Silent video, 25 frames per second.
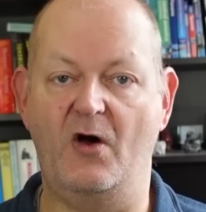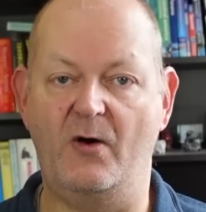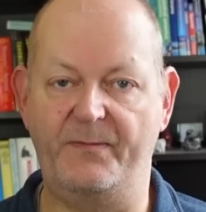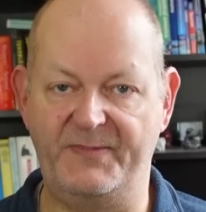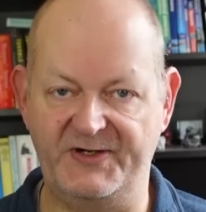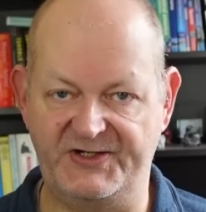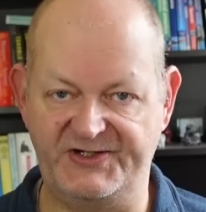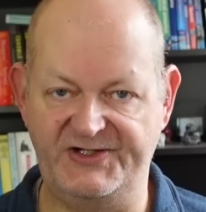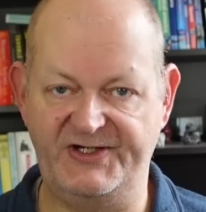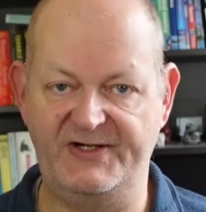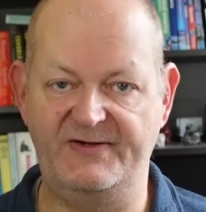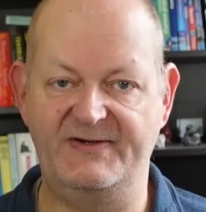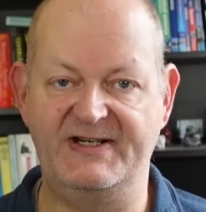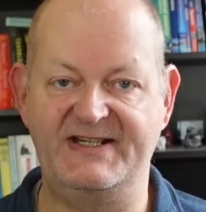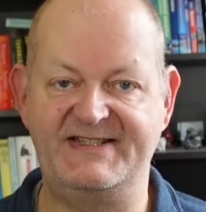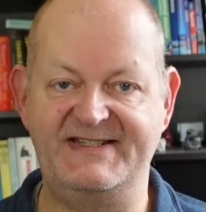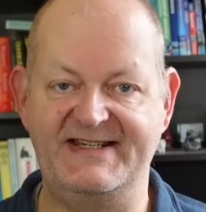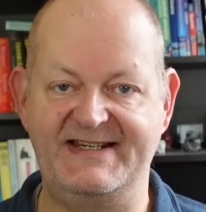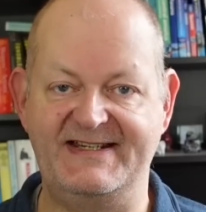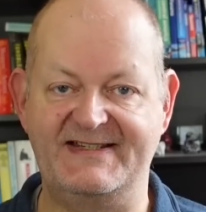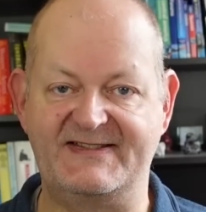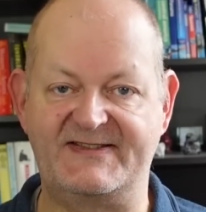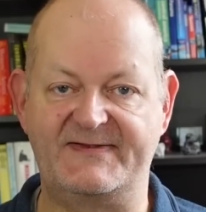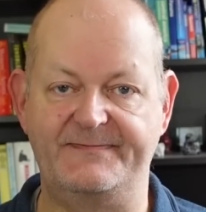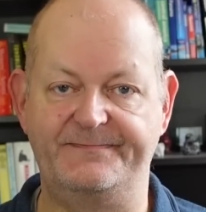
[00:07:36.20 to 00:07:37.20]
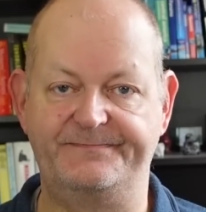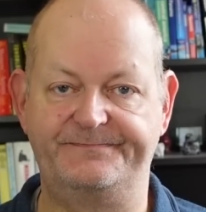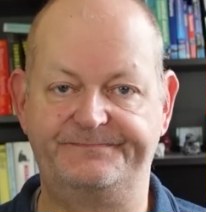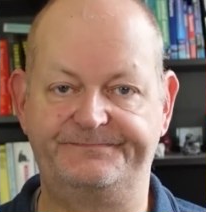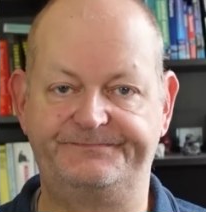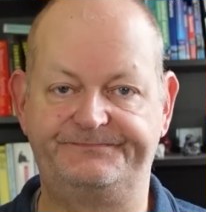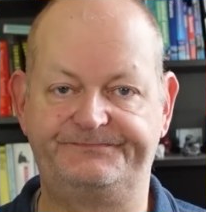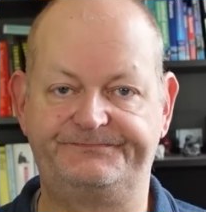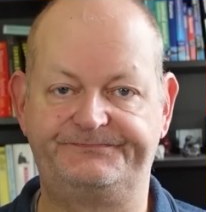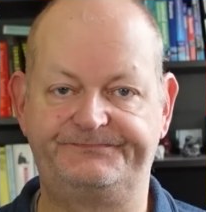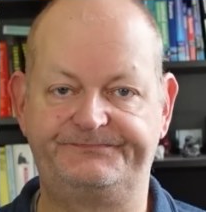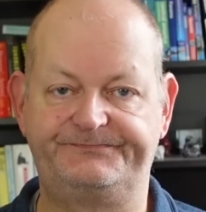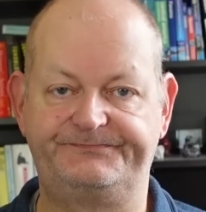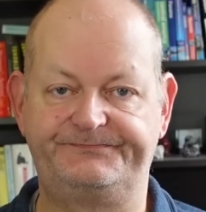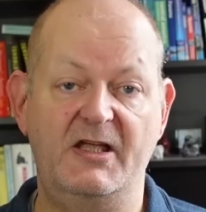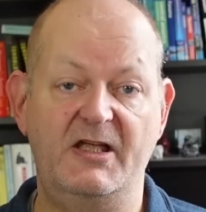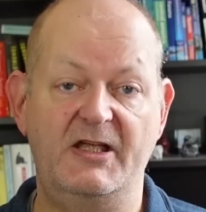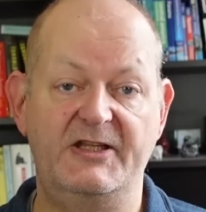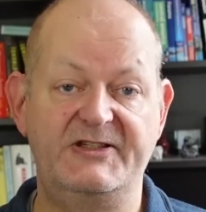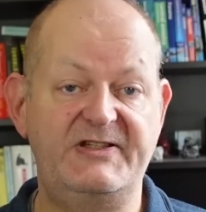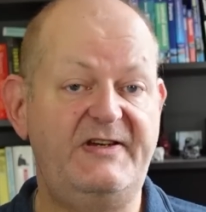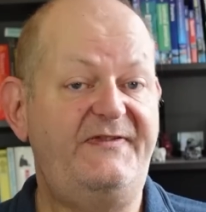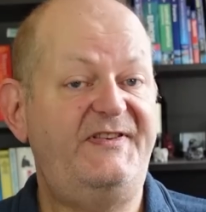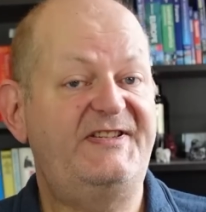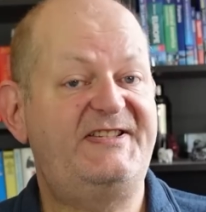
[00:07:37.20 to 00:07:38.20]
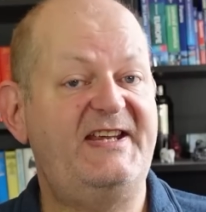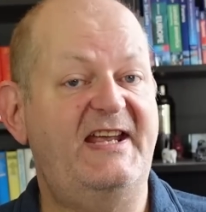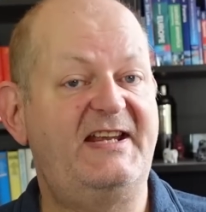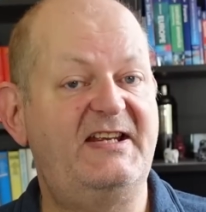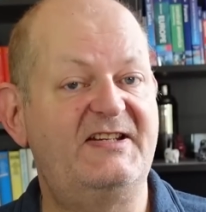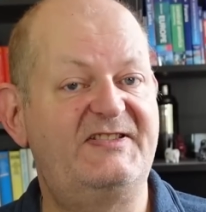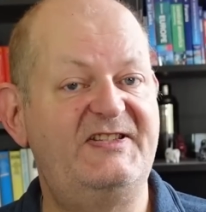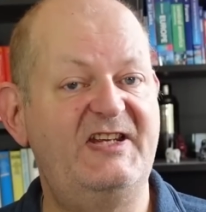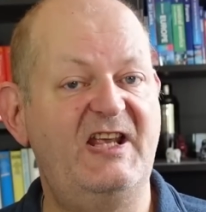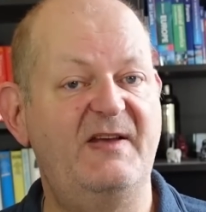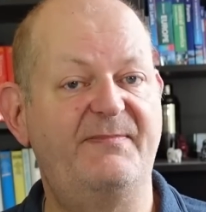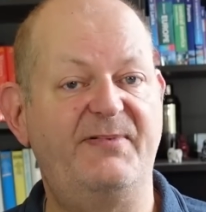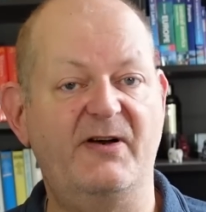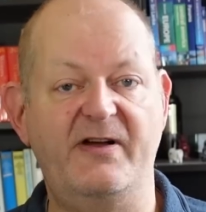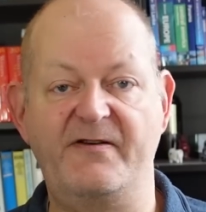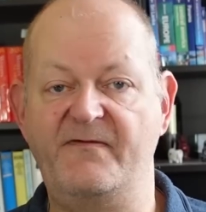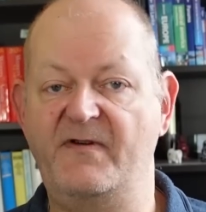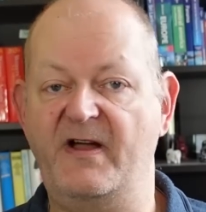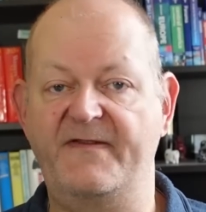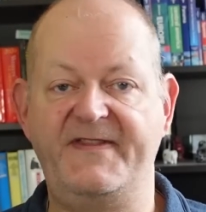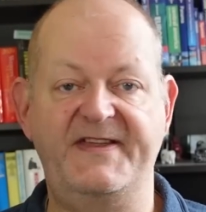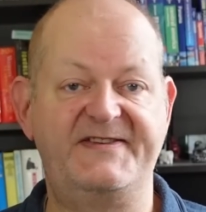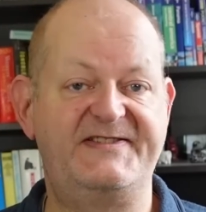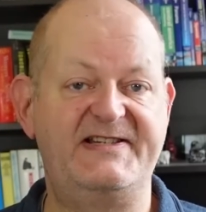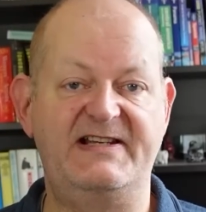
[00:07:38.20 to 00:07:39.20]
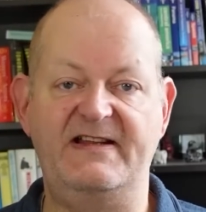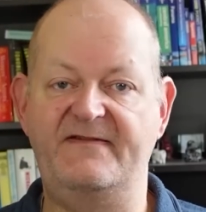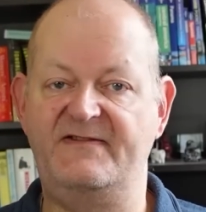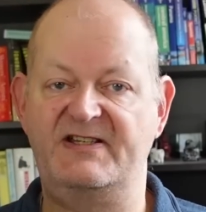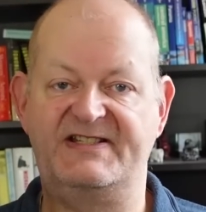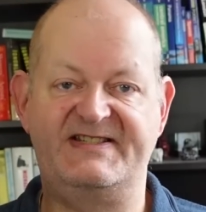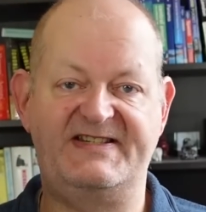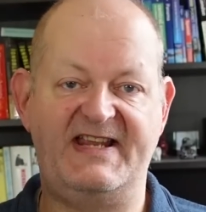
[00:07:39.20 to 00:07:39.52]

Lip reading: opportunities. So if you take a tier point run that delivers,